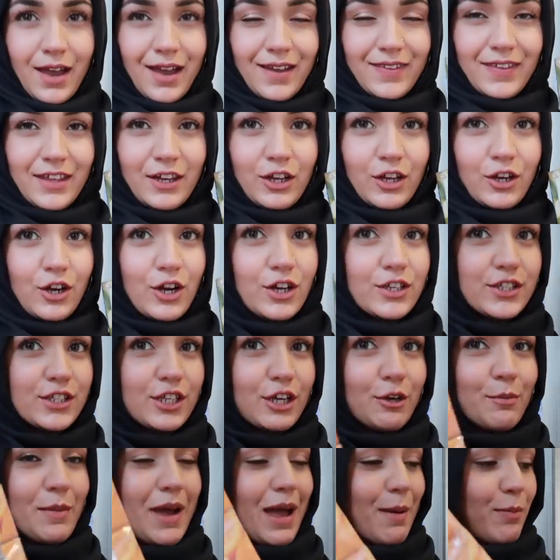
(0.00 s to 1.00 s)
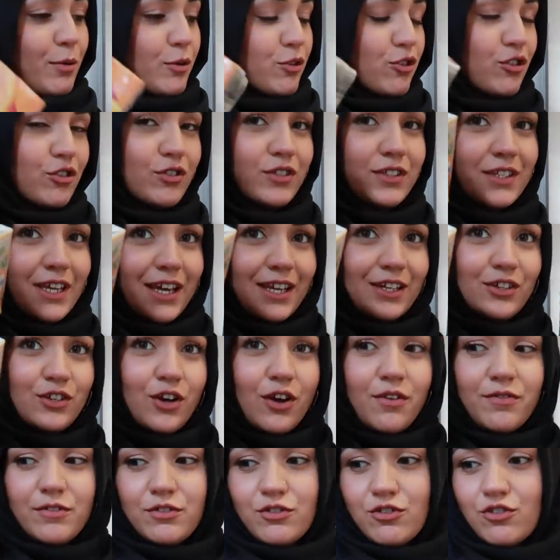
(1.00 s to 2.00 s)
and then I got some apple juice and
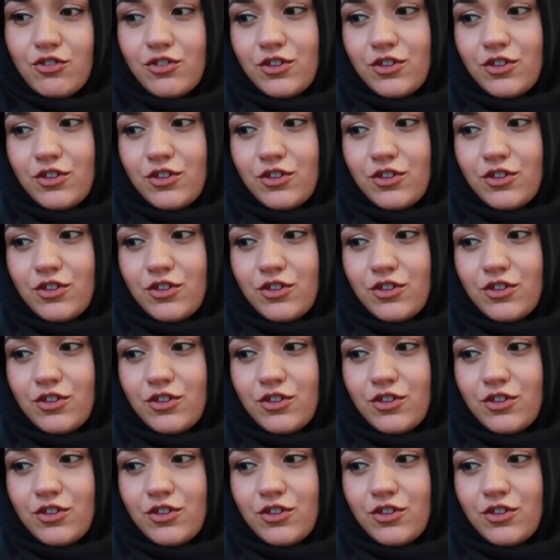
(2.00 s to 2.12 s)
orange